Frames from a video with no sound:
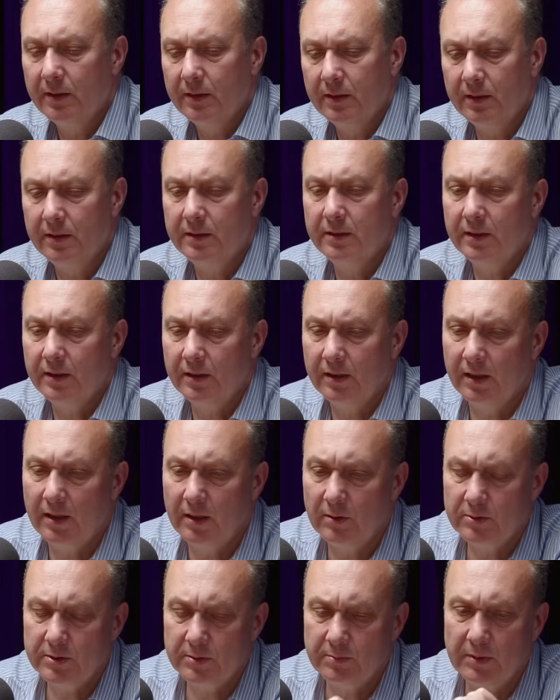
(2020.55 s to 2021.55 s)
It
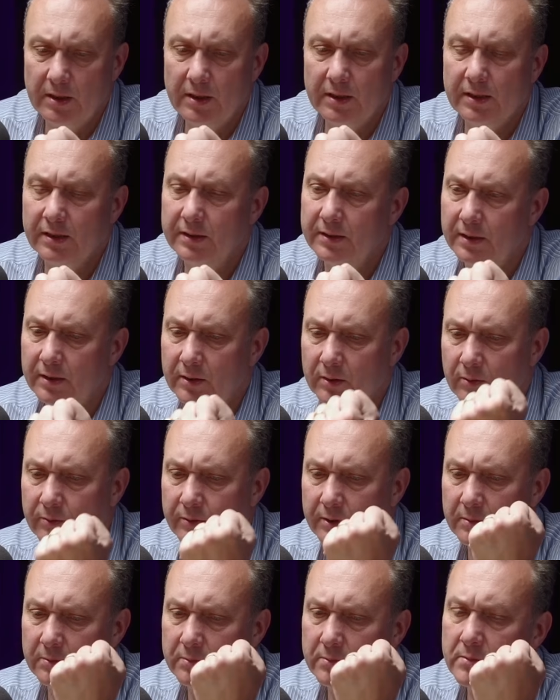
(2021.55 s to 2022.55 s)
allows marketing
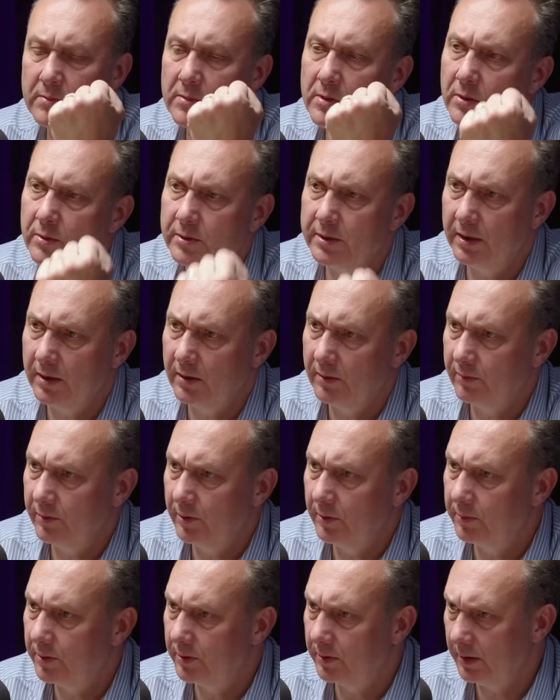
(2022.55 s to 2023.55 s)
of the most
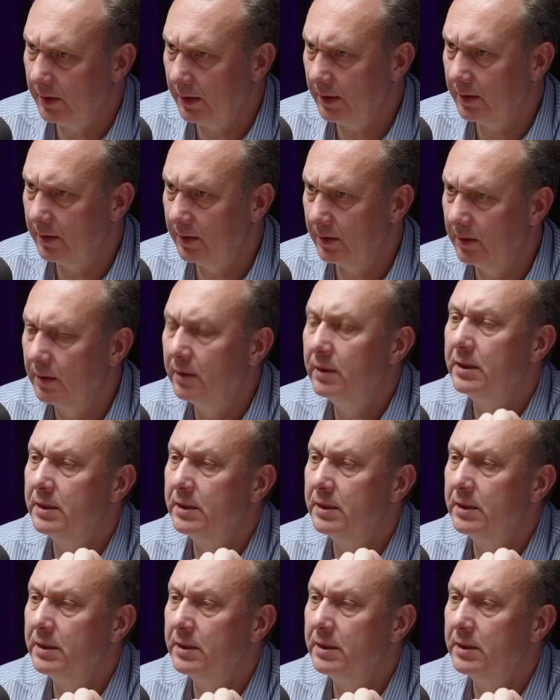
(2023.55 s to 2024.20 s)
harmful product,